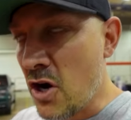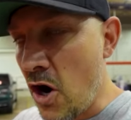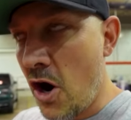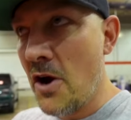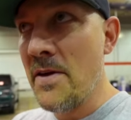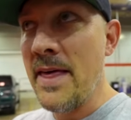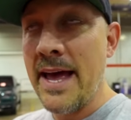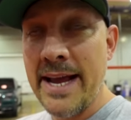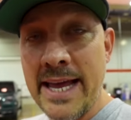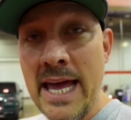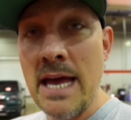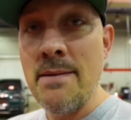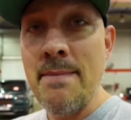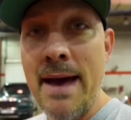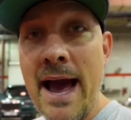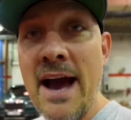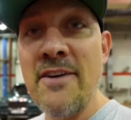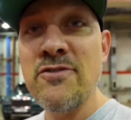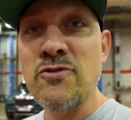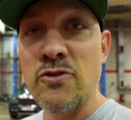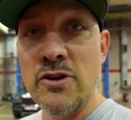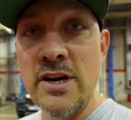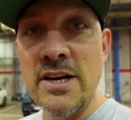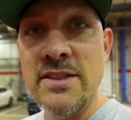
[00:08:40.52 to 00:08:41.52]
car that came
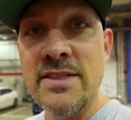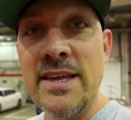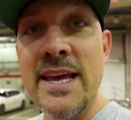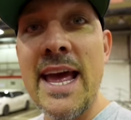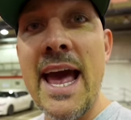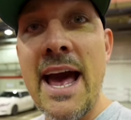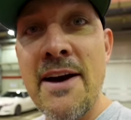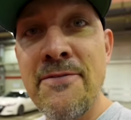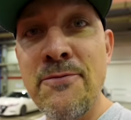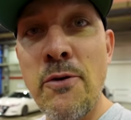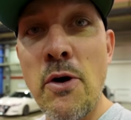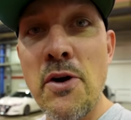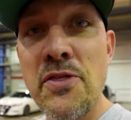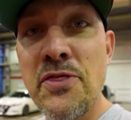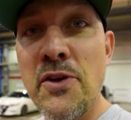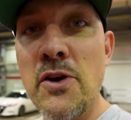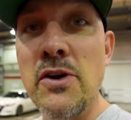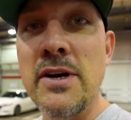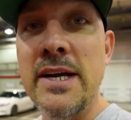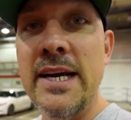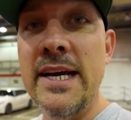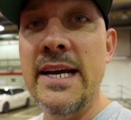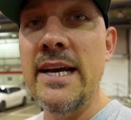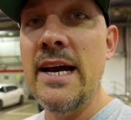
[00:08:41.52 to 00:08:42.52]
after it, the
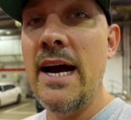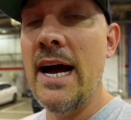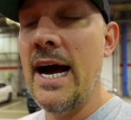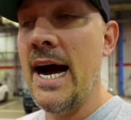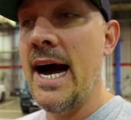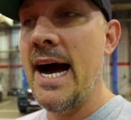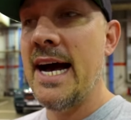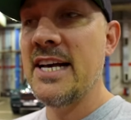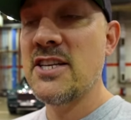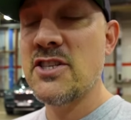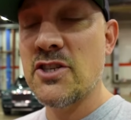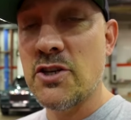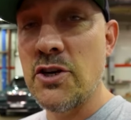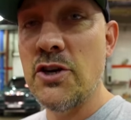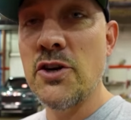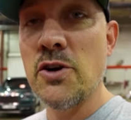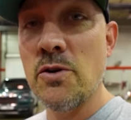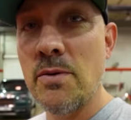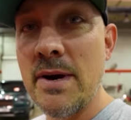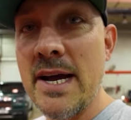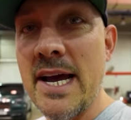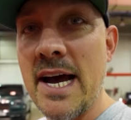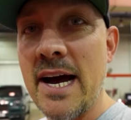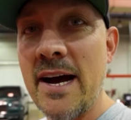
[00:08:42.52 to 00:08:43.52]
F430 uh,
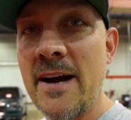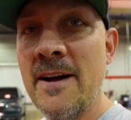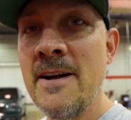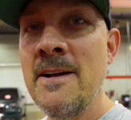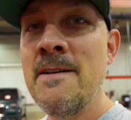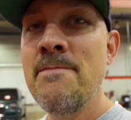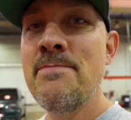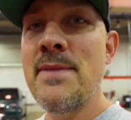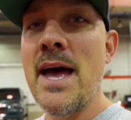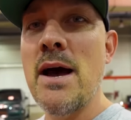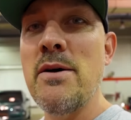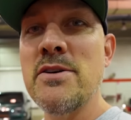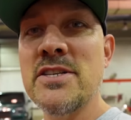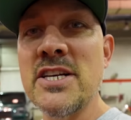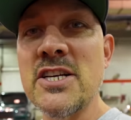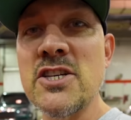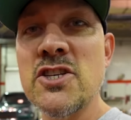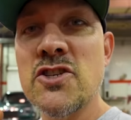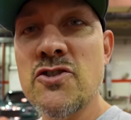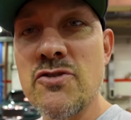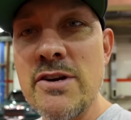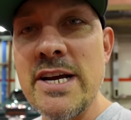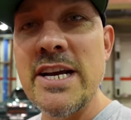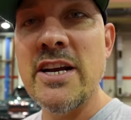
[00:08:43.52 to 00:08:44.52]
Scuderia, that was a
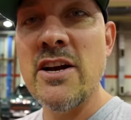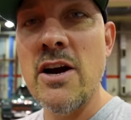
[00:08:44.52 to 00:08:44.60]
street